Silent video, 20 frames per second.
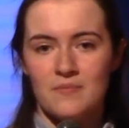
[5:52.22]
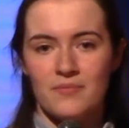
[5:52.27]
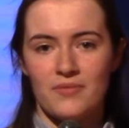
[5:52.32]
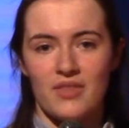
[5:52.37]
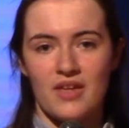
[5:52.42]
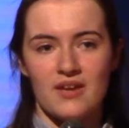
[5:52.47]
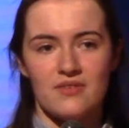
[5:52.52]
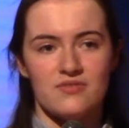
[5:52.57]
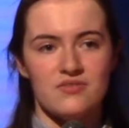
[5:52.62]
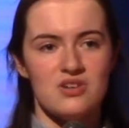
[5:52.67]

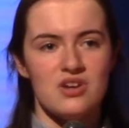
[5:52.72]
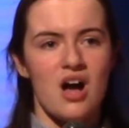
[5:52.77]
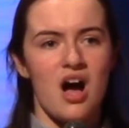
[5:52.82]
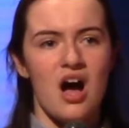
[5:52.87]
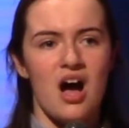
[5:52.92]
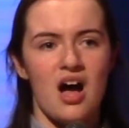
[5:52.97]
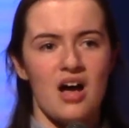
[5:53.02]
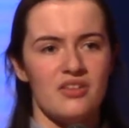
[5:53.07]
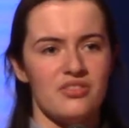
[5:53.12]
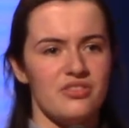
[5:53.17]
They have
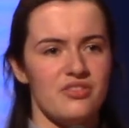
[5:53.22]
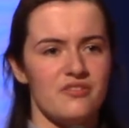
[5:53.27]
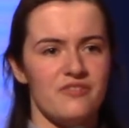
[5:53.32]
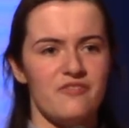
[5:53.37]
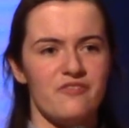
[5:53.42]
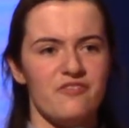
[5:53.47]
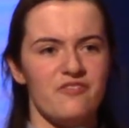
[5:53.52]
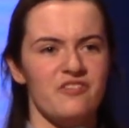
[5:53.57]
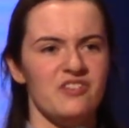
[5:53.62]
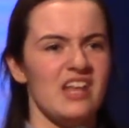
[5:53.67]
gnawed the
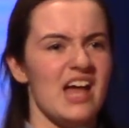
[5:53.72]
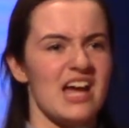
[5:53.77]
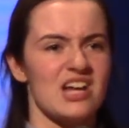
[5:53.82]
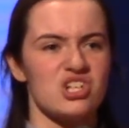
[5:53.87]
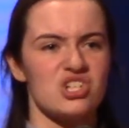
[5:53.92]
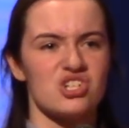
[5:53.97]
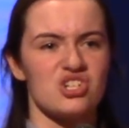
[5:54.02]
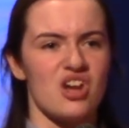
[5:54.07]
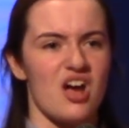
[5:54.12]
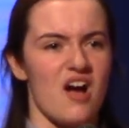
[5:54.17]

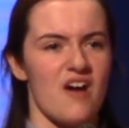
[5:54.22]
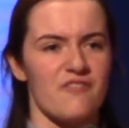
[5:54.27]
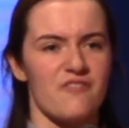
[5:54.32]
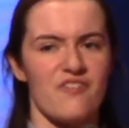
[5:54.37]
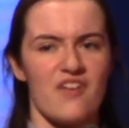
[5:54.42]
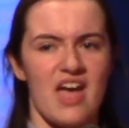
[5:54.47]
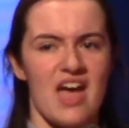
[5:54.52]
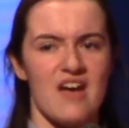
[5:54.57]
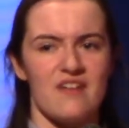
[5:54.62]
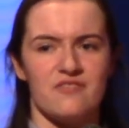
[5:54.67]
flesh
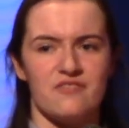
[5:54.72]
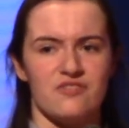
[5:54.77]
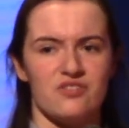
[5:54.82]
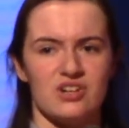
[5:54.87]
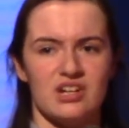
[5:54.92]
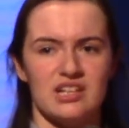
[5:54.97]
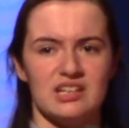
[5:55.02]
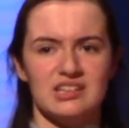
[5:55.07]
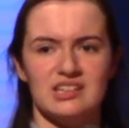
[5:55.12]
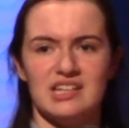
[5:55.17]
off
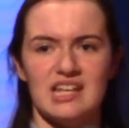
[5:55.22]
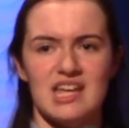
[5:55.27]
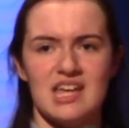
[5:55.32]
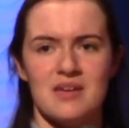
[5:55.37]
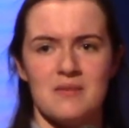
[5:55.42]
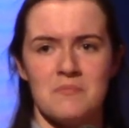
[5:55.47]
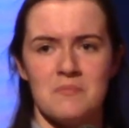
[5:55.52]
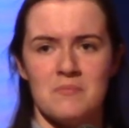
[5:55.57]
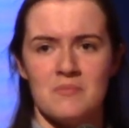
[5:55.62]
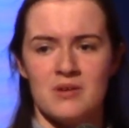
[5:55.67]
every
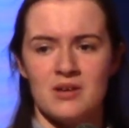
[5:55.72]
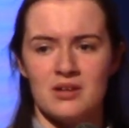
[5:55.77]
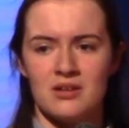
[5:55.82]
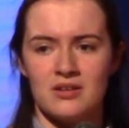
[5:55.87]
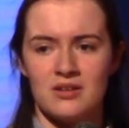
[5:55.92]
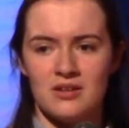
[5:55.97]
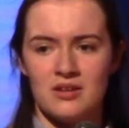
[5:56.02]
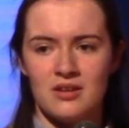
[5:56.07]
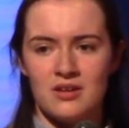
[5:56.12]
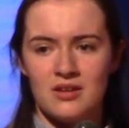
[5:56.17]
limb,
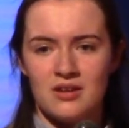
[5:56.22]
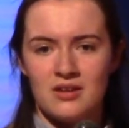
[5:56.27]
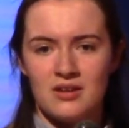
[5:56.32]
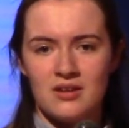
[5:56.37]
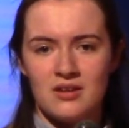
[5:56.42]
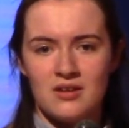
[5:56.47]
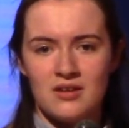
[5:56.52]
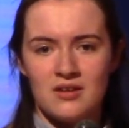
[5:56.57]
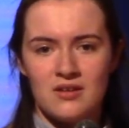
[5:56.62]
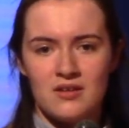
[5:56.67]

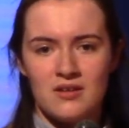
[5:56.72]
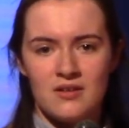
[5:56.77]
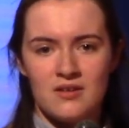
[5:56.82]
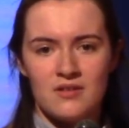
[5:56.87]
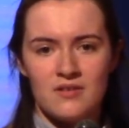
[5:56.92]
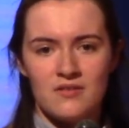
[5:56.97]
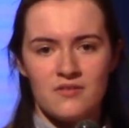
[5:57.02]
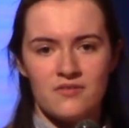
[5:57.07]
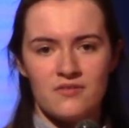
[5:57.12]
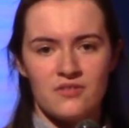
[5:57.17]

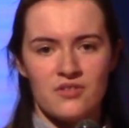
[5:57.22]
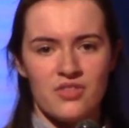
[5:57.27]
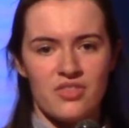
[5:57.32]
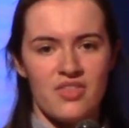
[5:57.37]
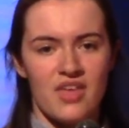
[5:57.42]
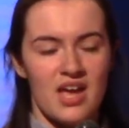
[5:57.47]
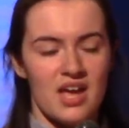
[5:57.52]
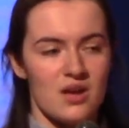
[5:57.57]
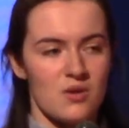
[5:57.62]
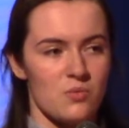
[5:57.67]
for
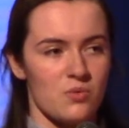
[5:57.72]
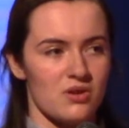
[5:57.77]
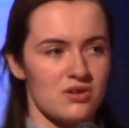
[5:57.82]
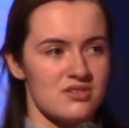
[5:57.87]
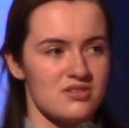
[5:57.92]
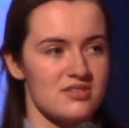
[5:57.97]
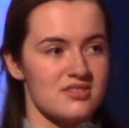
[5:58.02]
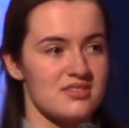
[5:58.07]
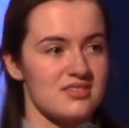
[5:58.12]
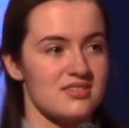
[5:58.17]
they were
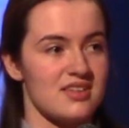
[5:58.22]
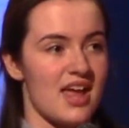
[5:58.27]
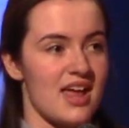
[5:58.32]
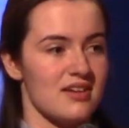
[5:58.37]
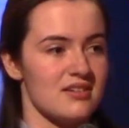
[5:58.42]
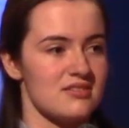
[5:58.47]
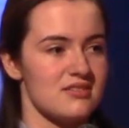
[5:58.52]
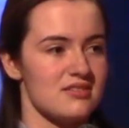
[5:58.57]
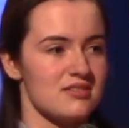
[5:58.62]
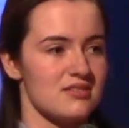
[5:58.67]

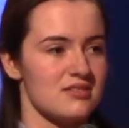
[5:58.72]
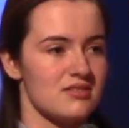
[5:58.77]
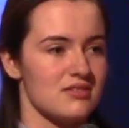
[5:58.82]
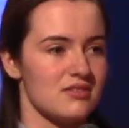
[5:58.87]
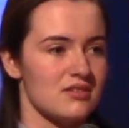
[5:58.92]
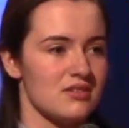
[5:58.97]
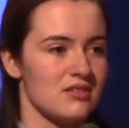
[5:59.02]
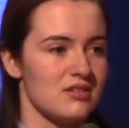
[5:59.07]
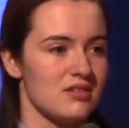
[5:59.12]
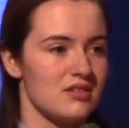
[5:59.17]
sent
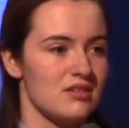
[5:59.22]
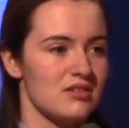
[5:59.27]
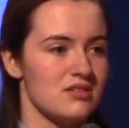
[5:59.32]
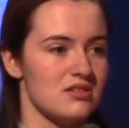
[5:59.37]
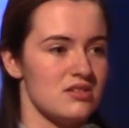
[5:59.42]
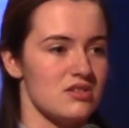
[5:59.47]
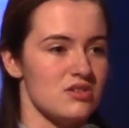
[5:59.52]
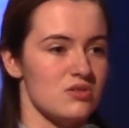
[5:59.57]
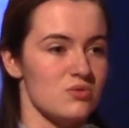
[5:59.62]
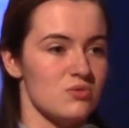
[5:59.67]

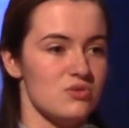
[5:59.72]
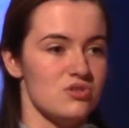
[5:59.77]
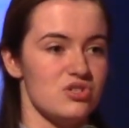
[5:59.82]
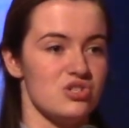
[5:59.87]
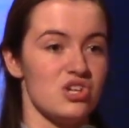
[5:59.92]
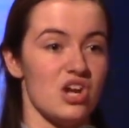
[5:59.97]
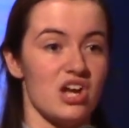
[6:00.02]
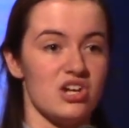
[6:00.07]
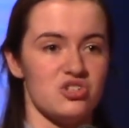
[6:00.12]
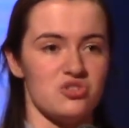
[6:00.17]
to do
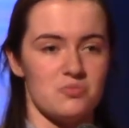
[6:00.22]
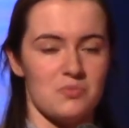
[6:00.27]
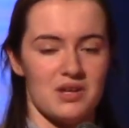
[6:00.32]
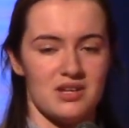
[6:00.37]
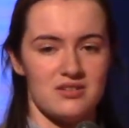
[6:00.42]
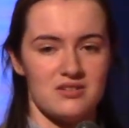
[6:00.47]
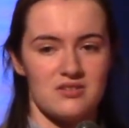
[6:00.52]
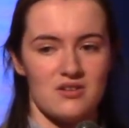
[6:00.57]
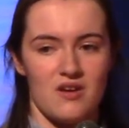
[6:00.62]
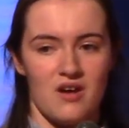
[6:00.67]

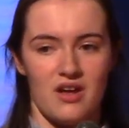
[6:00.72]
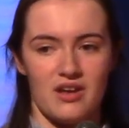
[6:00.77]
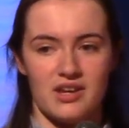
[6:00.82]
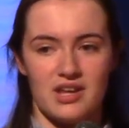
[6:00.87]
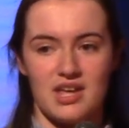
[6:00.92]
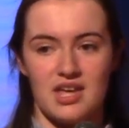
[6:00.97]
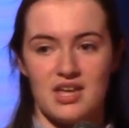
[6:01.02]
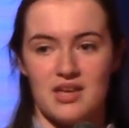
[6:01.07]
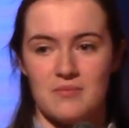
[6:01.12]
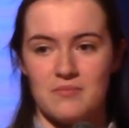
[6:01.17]
judgment on
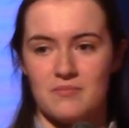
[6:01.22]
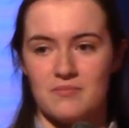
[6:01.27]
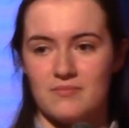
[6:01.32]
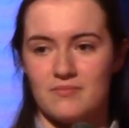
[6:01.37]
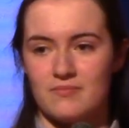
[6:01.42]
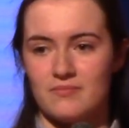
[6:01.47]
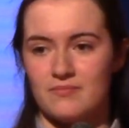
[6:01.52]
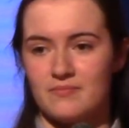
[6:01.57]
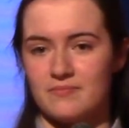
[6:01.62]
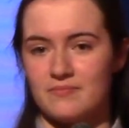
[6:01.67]
him.
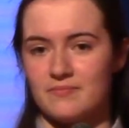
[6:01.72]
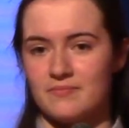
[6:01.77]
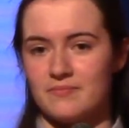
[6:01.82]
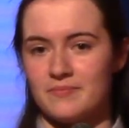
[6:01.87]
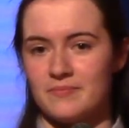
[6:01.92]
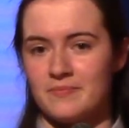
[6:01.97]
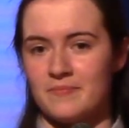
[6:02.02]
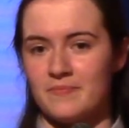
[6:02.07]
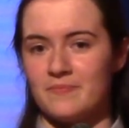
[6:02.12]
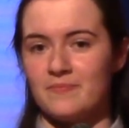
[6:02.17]

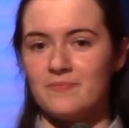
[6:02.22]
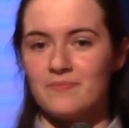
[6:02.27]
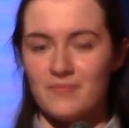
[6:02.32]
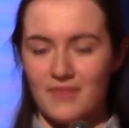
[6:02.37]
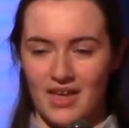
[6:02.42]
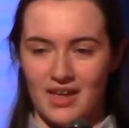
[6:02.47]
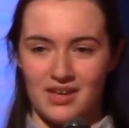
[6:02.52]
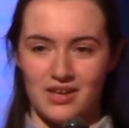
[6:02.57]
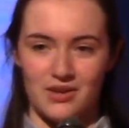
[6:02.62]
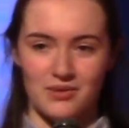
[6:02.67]

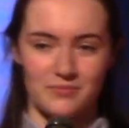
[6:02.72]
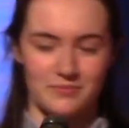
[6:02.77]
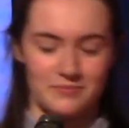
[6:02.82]
Thank you.